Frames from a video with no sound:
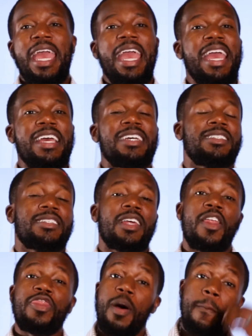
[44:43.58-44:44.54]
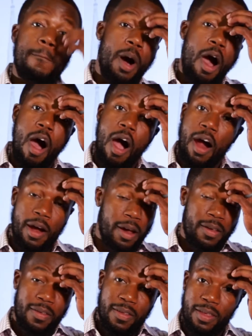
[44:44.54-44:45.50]
is the
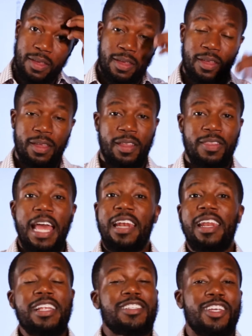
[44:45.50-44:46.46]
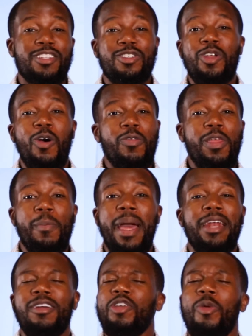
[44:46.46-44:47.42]
bar that lets us know that matter,